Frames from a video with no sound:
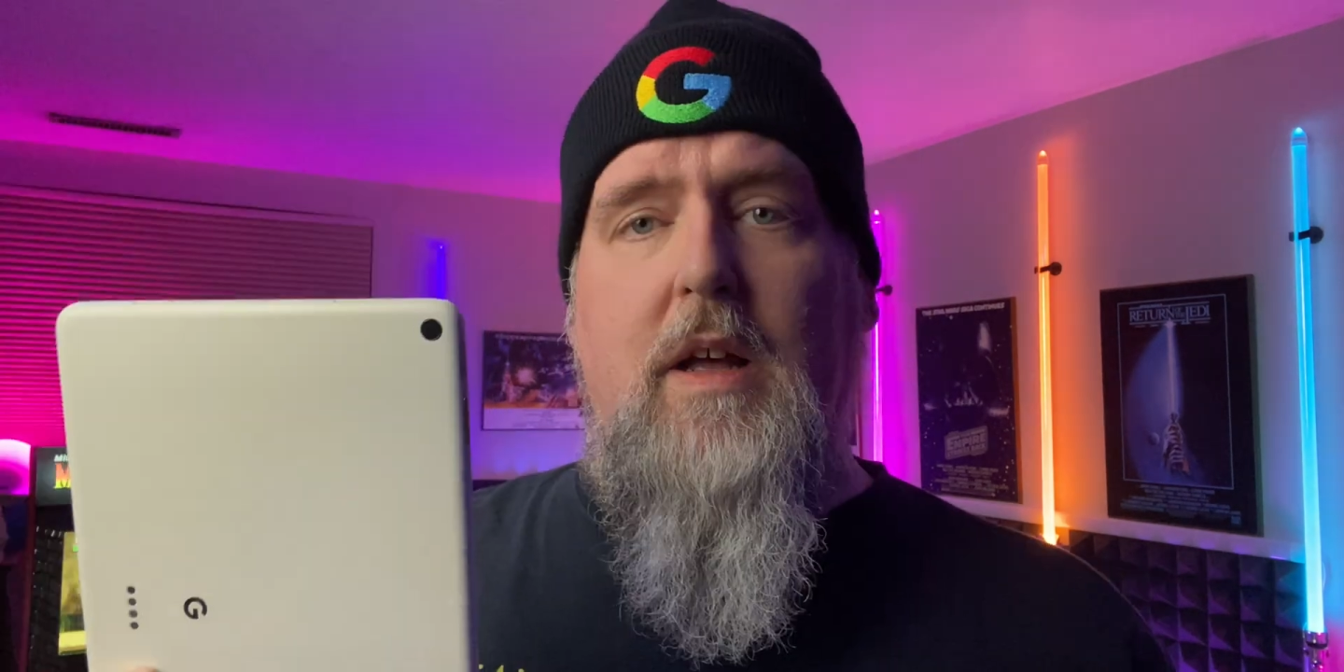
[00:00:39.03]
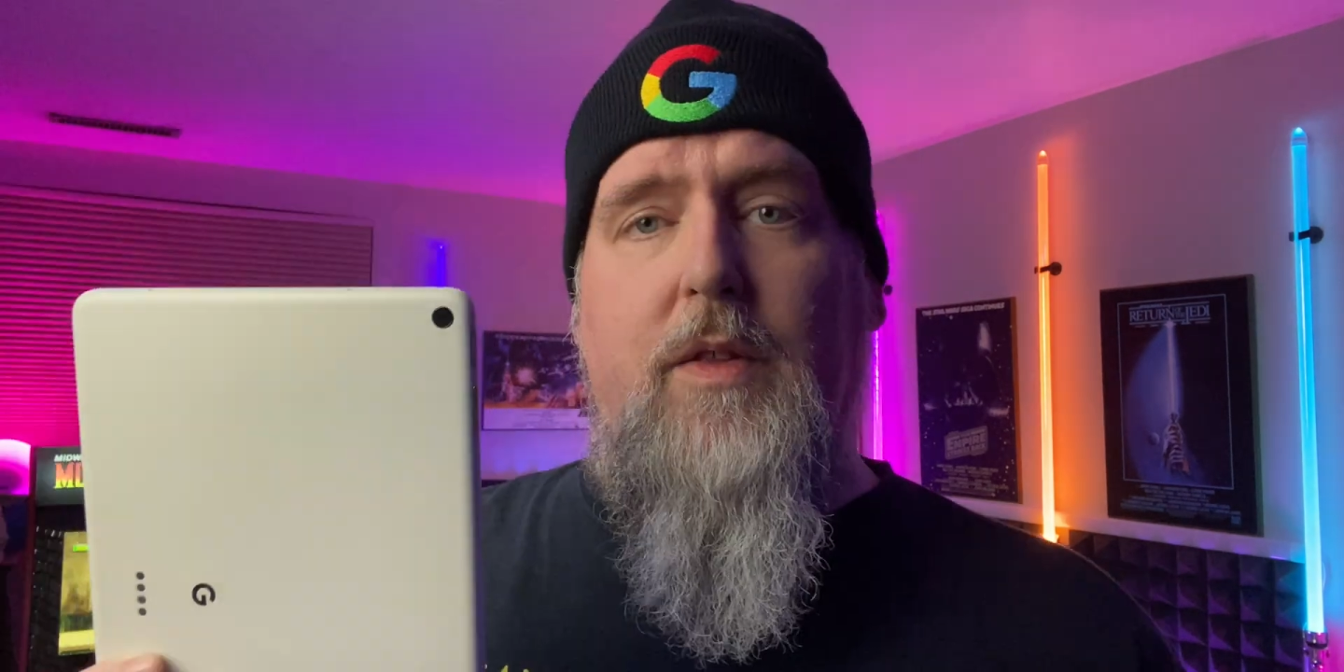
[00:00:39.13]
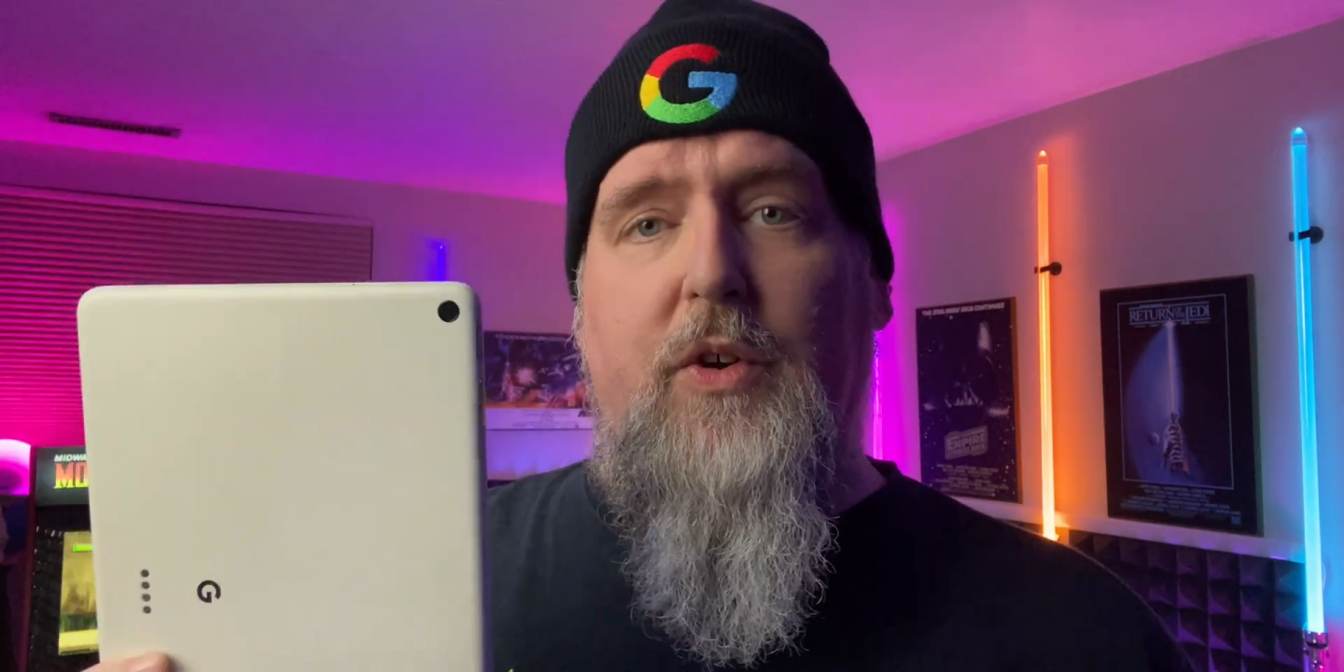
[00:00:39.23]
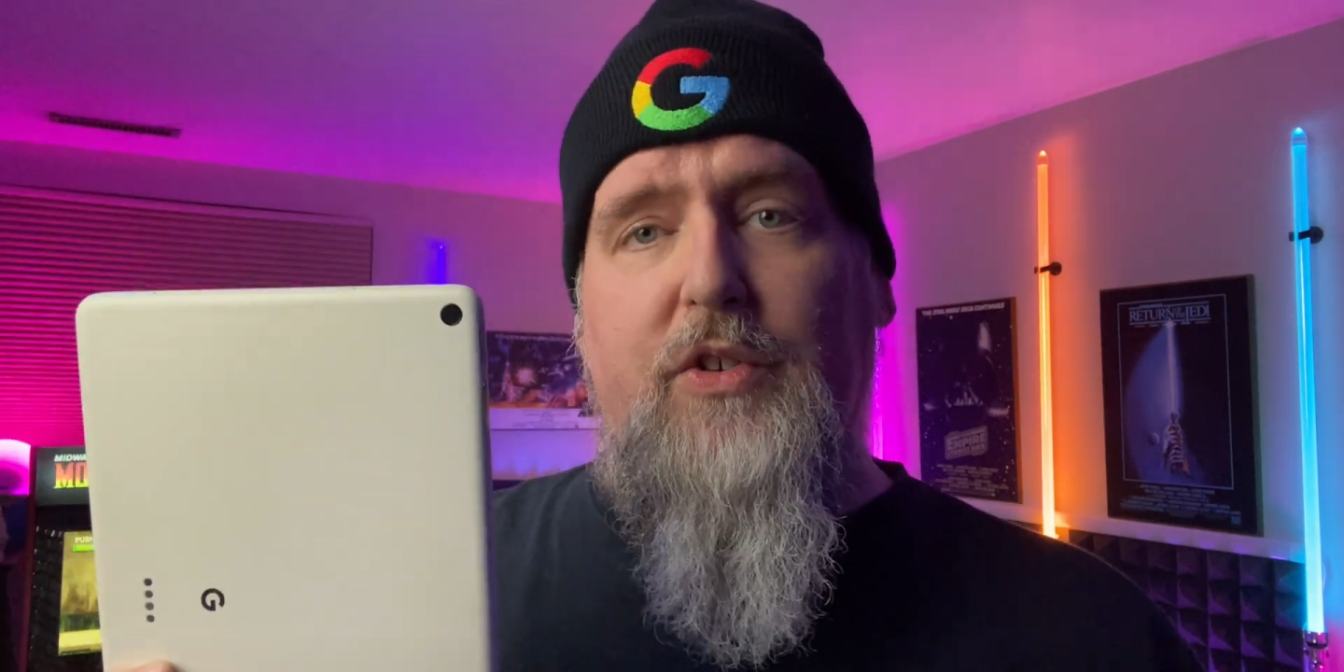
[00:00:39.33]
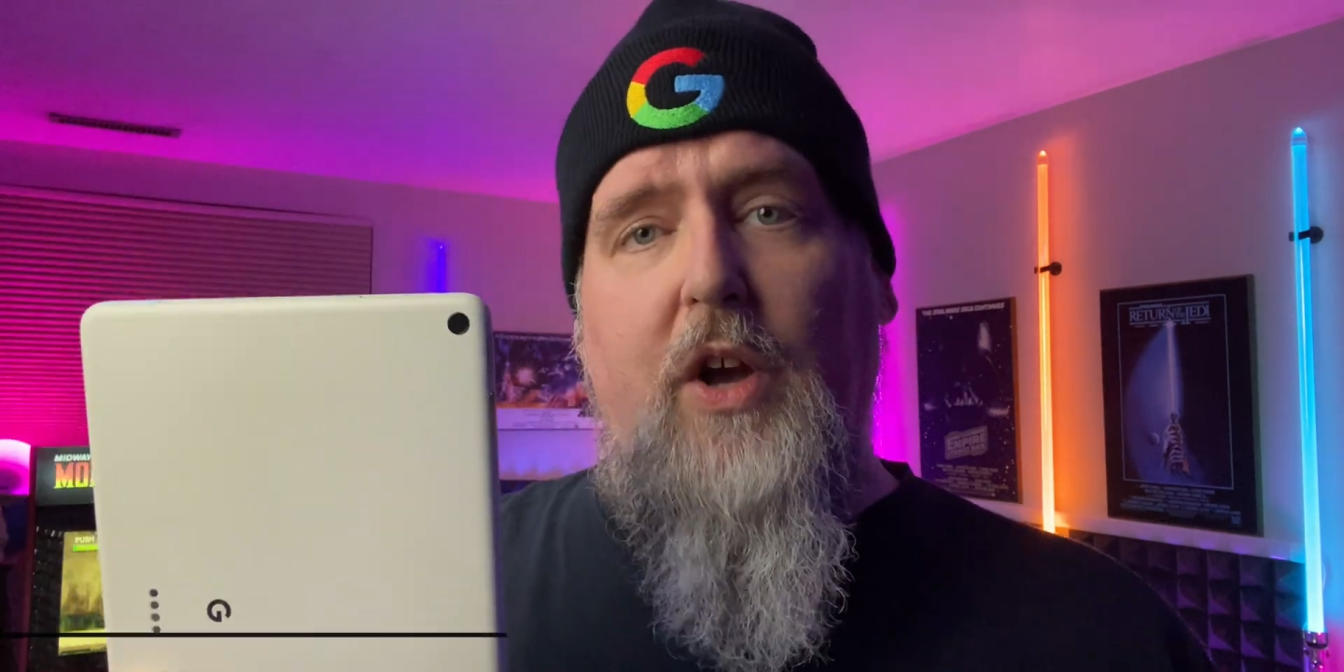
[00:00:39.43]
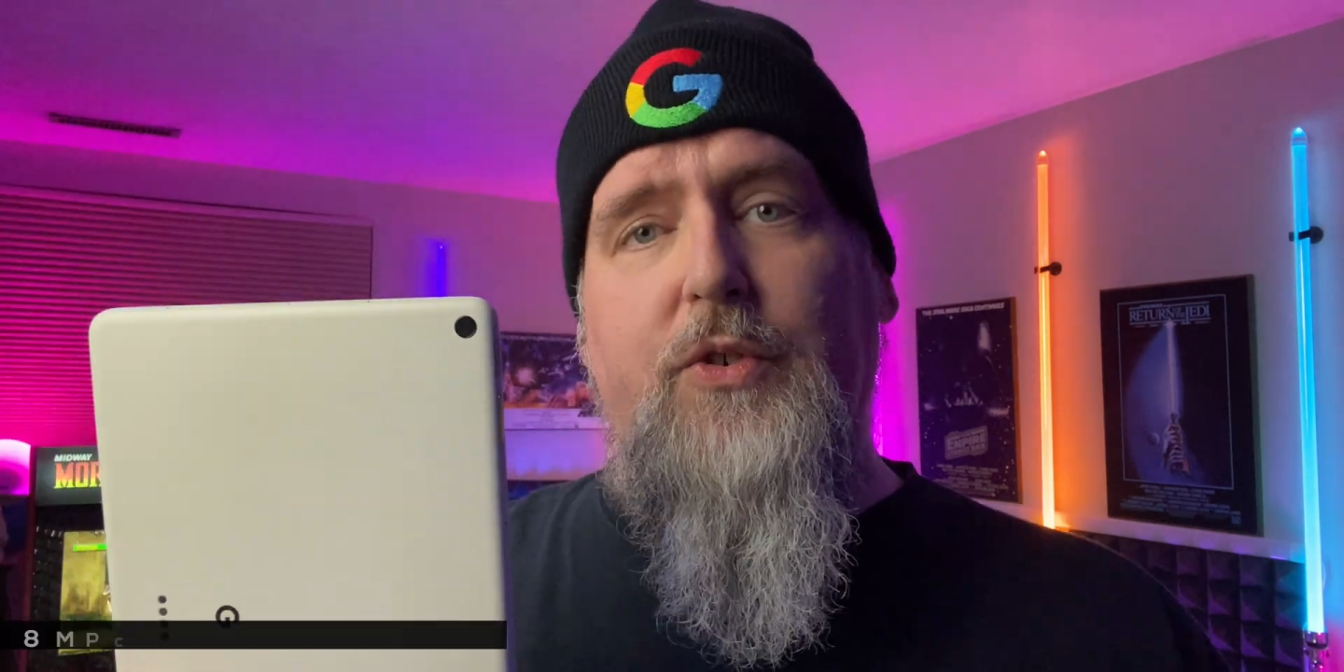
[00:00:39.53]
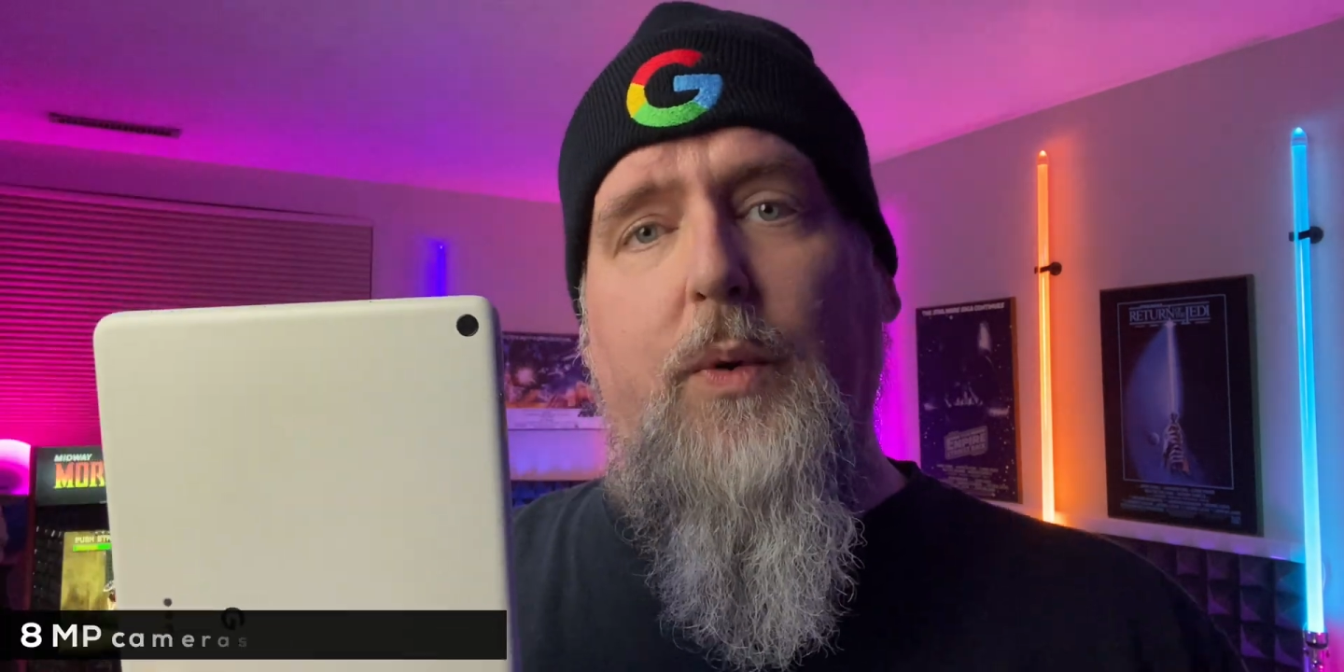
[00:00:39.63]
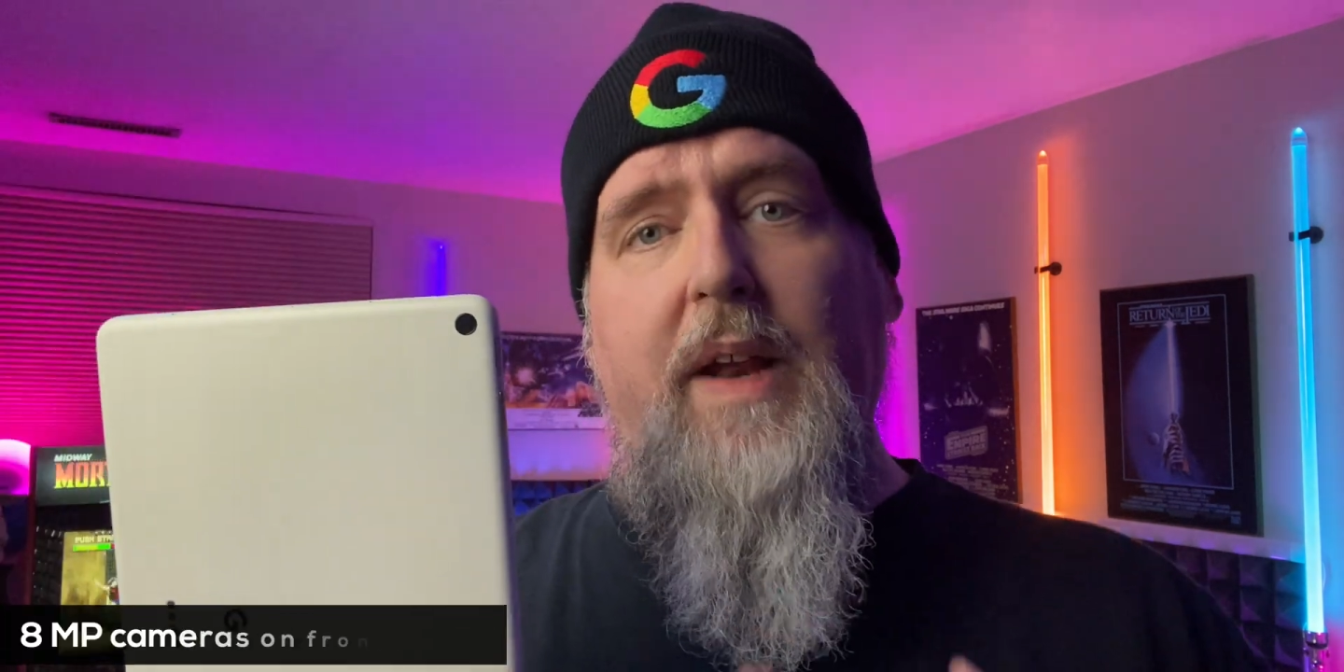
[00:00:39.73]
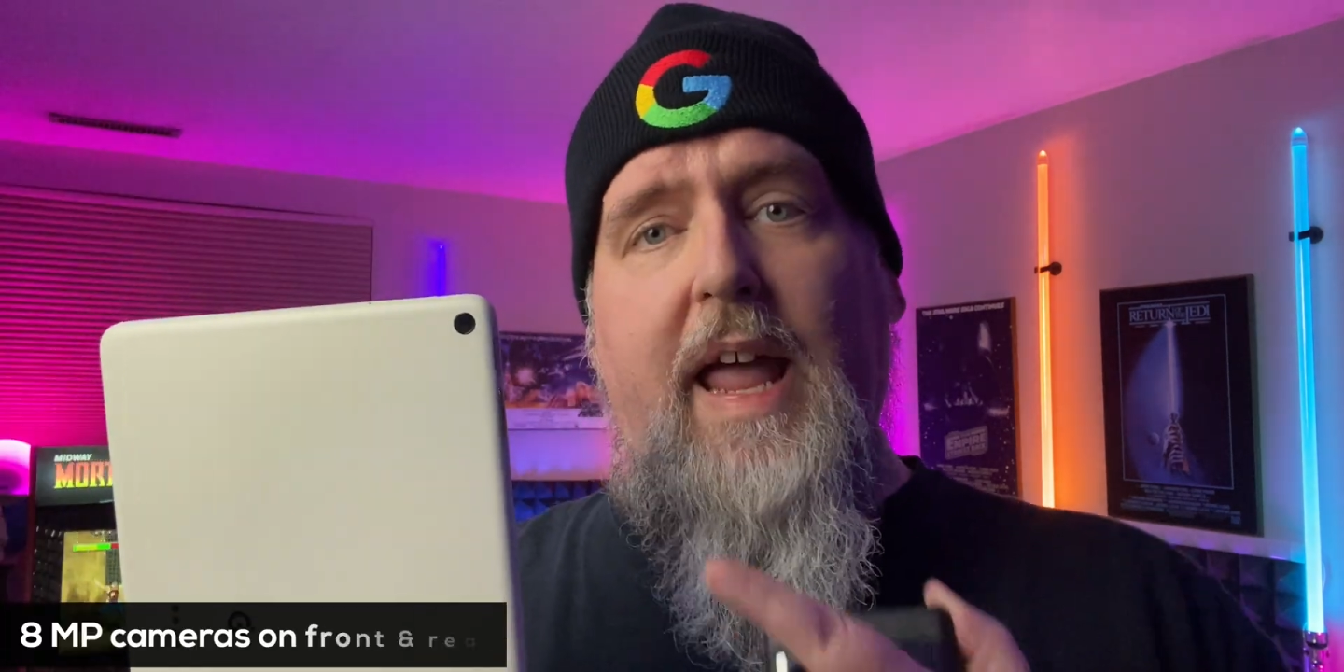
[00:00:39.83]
There is also an